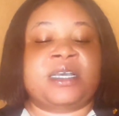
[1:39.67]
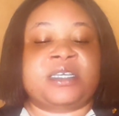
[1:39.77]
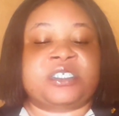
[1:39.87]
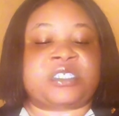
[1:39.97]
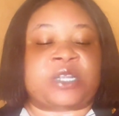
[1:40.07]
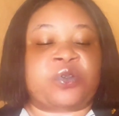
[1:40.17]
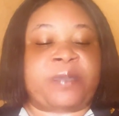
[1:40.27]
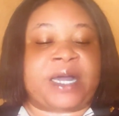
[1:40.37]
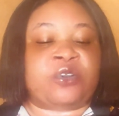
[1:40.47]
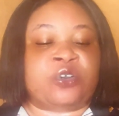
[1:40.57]
Shadow
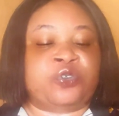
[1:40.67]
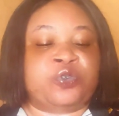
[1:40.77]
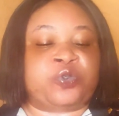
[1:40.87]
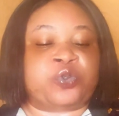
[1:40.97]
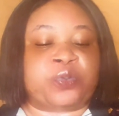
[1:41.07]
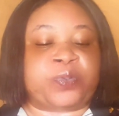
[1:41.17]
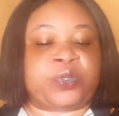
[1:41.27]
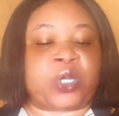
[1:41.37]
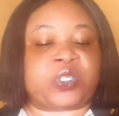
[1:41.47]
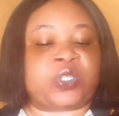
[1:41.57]
banned on
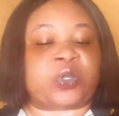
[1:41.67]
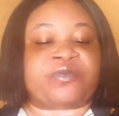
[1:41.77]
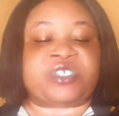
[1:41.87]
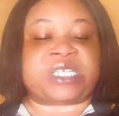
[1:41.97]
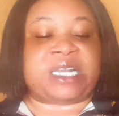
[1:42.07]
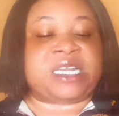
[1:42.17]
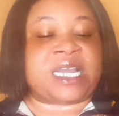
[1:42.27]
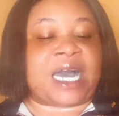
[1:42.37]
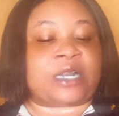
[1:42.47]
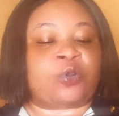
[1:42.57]
YouTube doesn't
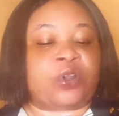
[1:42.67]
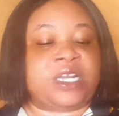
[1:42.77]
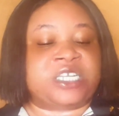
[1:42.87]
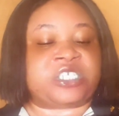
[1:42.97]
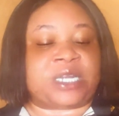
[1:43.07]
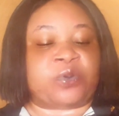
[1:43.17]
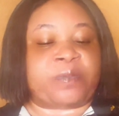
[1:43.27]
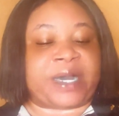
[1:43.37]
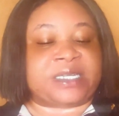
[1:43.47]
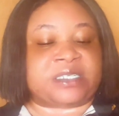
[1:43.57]
officially acknowledge shadow
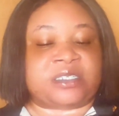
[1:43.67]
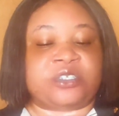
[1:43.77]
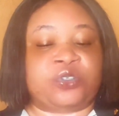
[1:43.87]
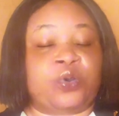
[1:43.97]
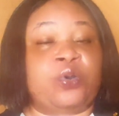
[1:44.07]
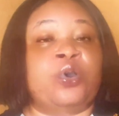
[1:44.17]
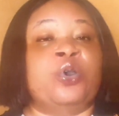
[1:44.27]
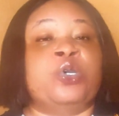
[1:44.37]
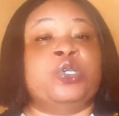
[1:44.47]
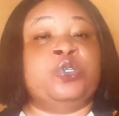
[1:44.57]
banning. You know,
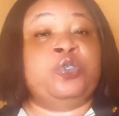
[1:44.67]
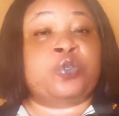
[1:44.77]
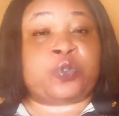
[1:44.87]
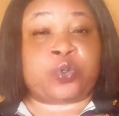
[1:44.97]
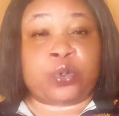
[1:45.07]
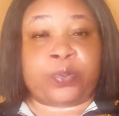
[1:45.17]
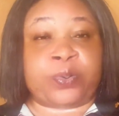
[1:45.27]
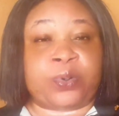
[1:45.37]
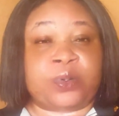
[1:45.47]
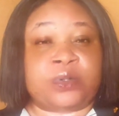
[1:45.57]
YouTube
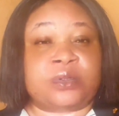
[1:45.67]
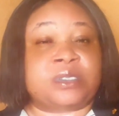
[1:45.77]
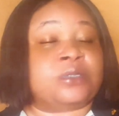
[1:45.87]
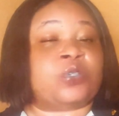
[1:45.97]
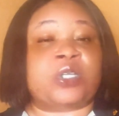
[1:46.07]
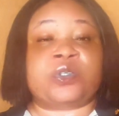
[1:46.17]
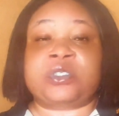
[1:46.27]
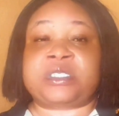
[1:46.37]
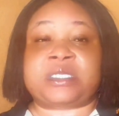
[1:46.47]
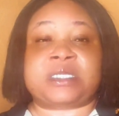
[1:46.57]

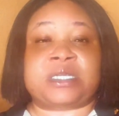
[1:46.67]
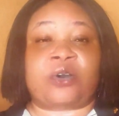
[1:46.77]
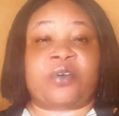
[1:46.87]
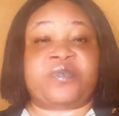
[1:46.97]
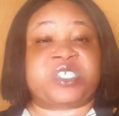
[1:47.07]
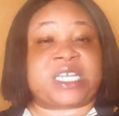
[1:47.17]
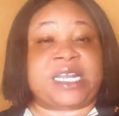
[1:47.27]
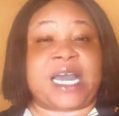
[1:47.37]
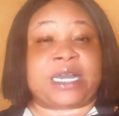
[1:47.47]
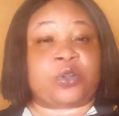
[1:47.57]
doesn't
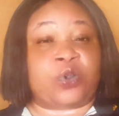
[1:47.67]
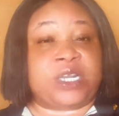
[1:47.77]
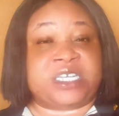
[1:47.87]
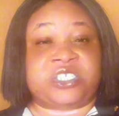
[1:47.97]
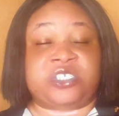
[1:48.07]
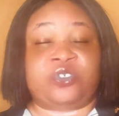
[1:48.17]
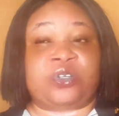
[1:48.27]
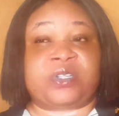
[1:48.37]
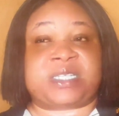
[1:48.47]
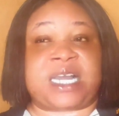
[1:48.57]
officially acknowledge, you
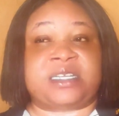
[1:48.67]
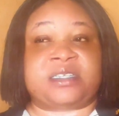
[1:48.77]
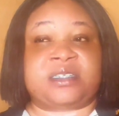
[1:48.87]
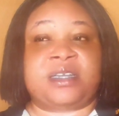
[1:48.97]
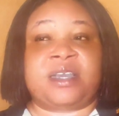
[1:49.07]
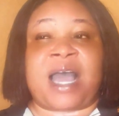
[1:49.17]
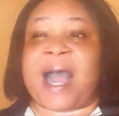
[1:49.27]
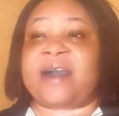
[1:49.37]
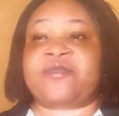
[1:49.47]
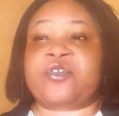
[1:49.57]
understand.
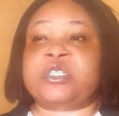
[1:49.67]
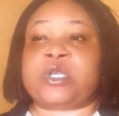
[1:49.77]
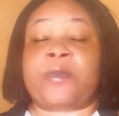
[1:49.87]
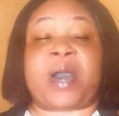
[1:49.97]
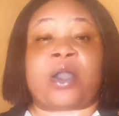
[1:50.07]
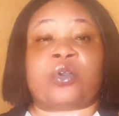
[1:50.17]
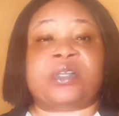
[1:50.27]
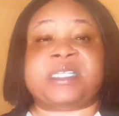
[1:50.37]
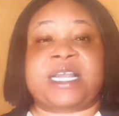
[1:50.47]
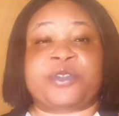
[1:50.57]
I have not come
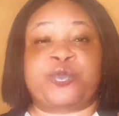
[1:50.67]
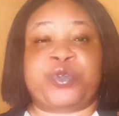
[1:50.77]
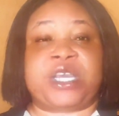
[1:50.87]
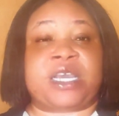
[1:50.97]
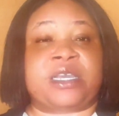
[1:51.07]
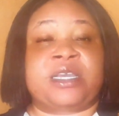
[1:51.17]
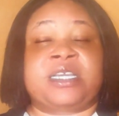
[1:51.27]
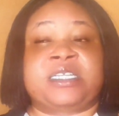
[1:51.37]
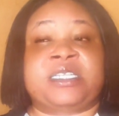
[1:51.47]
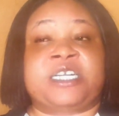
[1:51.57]
across anywhere
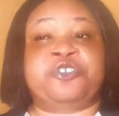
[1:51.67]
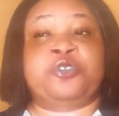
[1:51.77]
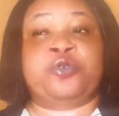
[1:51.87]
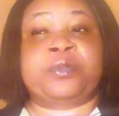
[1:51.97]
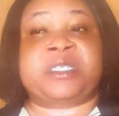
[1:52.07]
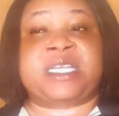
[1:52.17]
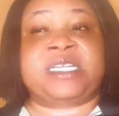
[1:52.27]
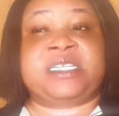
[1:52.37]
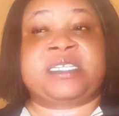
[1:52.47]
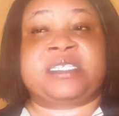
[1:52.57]
that YouTube
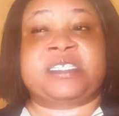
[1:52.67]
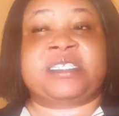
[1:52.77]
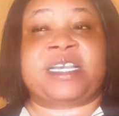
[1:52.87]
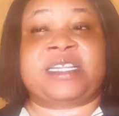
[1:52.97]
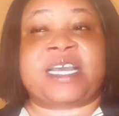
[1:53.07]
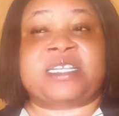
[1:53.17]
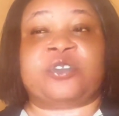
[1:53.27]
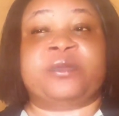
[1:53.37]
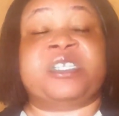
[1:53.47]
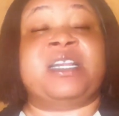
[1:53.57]
said this is there is
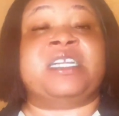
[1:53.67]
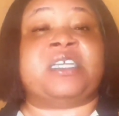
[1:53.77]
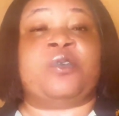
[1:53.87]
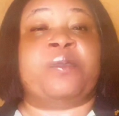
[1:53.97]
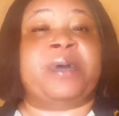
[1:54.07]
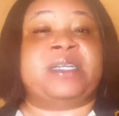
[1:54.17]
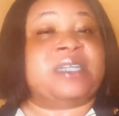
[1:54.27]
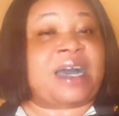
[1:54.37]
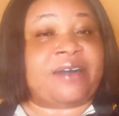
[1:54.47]
something like shadow banned.